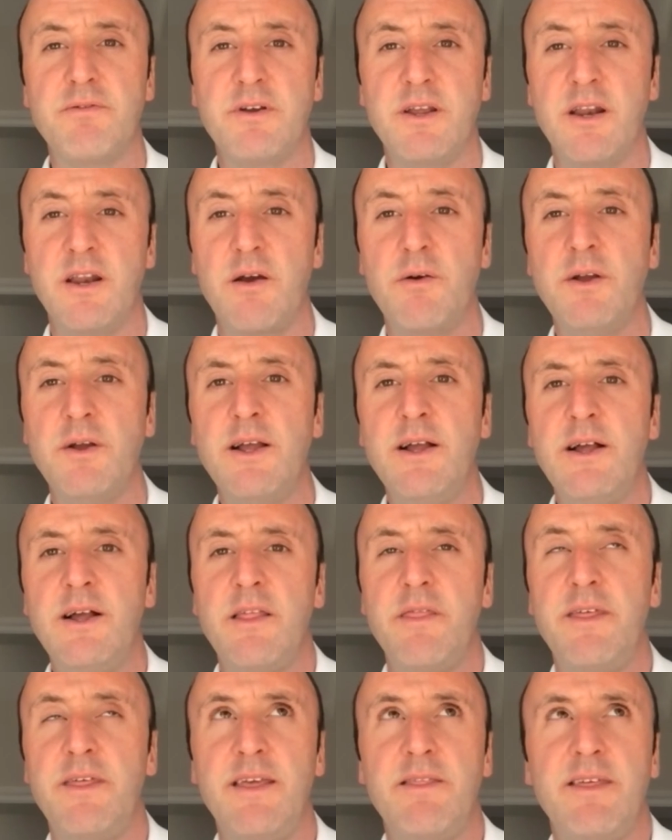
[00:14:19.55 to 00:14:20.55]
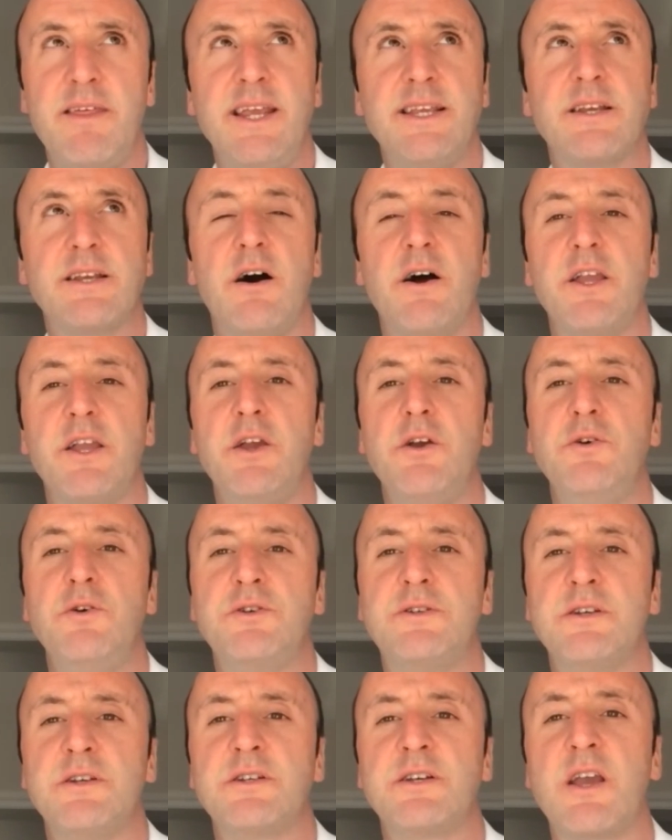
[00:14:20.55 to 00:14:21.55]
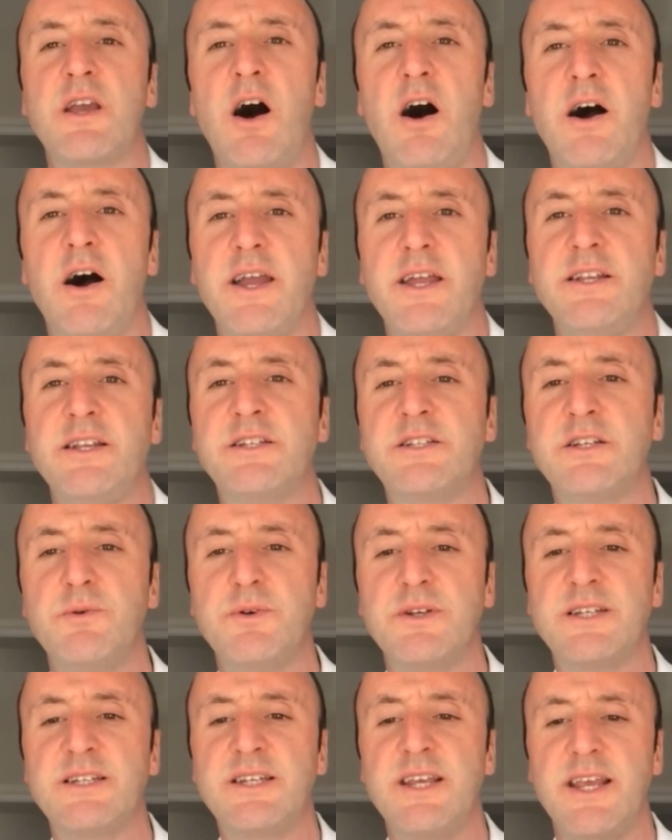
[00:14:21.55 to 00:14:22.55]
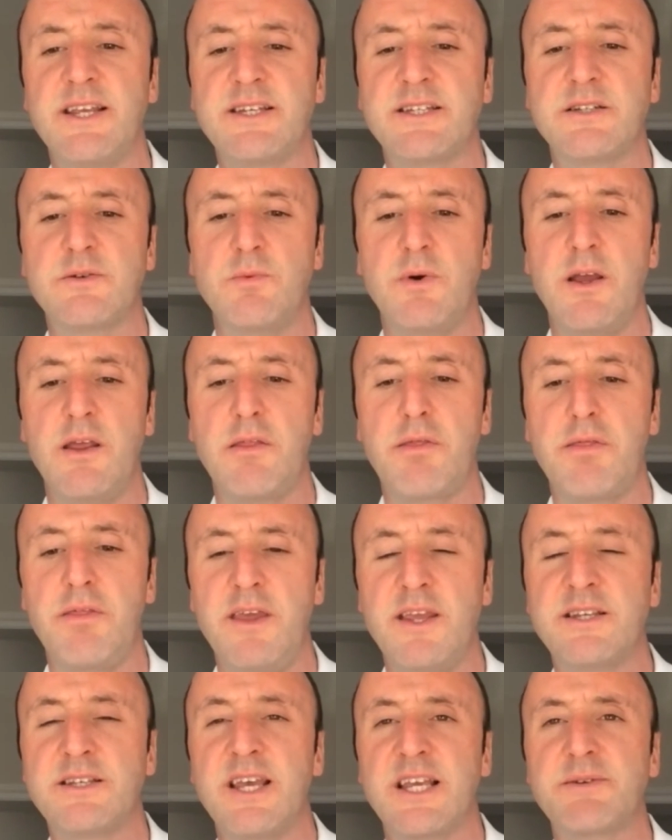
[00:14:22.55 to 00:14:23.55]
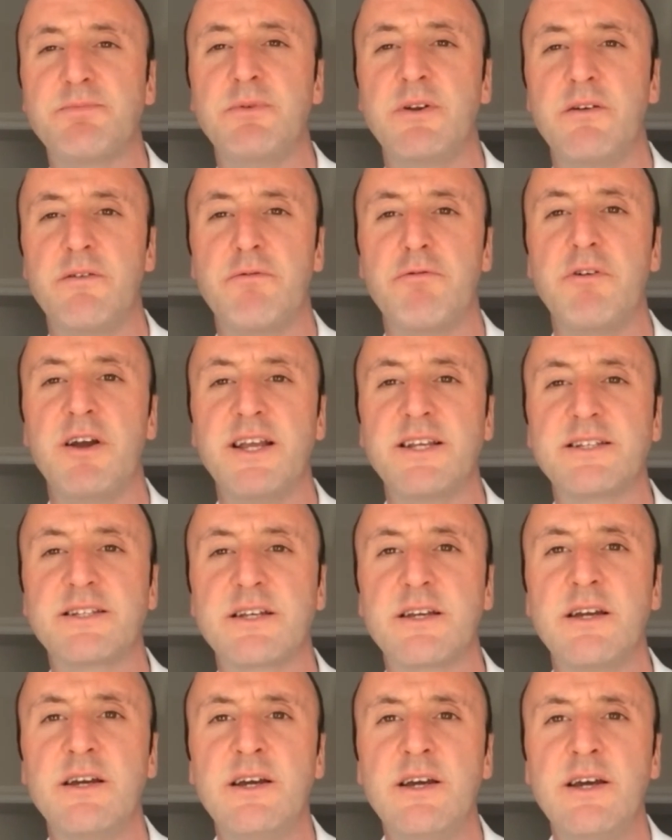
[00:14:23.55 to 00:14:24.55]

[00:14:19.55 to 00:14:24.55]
You know, these are used as guides to assist with the assessment of risk.